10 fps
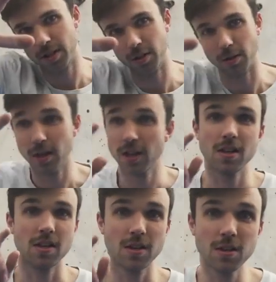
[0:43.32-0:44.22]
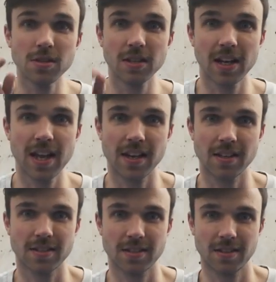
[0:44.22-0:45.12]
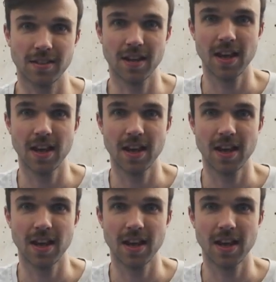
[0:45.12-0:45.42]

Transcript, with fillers: two, use your legs.